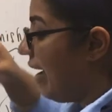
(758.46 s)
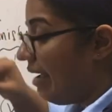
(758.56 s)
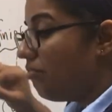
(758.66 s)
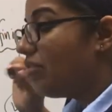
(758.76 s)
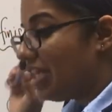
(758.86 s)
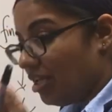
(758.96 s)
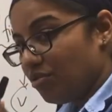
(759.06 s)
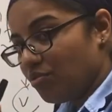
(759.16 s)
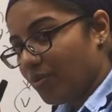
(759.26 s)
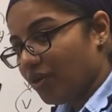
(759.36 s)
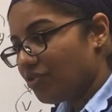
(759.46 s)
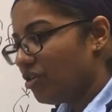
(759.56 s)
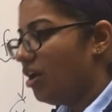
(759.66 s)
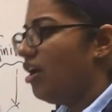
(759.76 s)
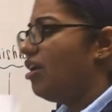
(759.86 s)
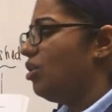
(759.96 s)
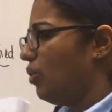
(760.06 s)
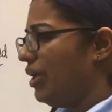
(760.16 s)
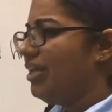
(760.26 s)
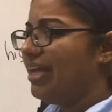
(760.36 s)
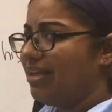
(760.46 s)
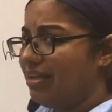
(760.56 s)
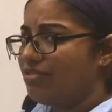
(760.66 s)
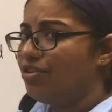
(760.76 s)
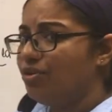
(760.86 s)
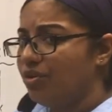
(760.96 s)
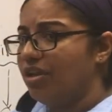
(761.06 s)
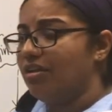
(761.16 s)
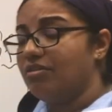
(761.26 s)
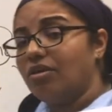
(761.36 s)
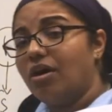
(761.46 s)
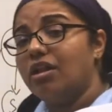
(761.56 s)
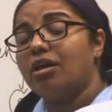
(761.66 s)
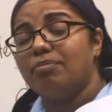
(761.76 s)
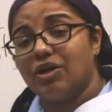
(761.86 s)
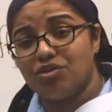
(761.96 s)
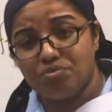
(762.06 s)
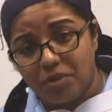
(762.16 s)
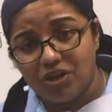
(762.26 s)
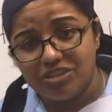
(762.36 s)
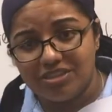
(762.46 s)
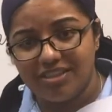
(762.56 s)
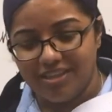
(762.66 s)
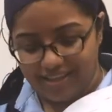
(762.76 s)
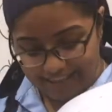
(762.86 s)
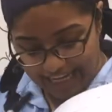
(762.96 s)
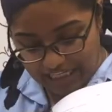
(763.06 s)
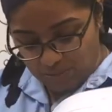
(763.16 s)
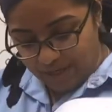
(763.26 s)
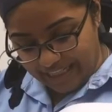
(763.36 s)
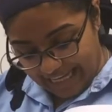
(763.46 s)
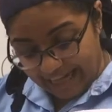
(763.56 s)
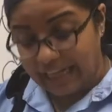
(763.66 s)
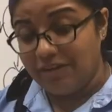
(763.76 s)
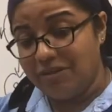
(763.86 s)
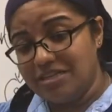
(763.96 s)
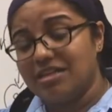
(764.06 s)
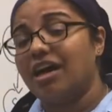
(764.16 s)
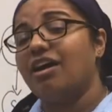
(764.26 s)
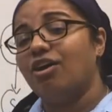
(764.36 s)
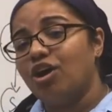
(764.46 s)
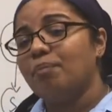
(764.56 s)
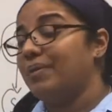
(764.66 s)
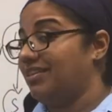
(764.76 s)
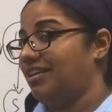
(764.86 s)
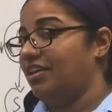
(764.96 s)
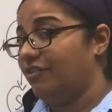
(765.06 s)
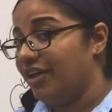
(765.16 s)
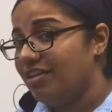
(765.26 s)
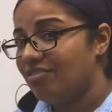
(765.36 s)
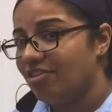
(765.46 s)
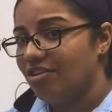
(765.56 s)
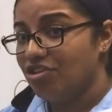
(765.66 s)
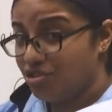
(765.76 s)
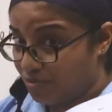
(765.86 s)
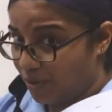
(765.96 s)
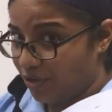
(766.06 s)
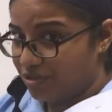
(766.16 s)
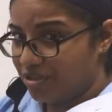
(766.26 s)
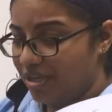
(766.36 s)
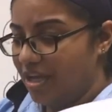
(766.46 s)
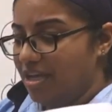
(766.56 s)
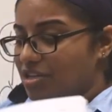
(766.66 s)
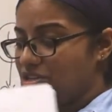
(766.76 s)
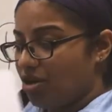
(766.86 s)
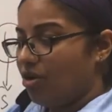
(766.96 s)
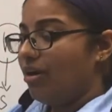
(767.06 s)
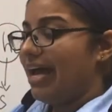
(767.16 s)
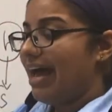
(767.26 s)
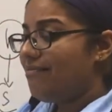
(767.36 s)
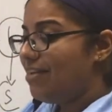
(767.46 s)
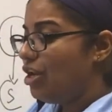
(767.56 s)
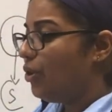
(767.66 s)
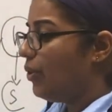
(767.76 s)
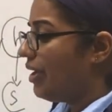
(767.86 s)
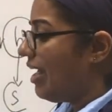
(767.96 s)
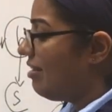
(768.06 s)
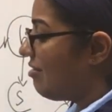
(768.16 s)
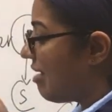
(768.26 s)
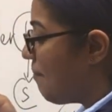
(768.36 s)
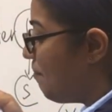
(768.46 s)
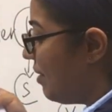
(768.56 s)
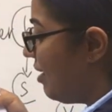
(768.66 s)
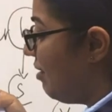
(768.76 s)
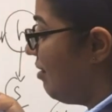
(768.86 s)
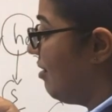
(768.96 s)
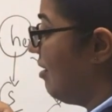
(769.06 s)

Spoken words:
and team sports. Knowing that this unit is all about sports, that is why the activities are all pertaining with sports. So have a look at the sample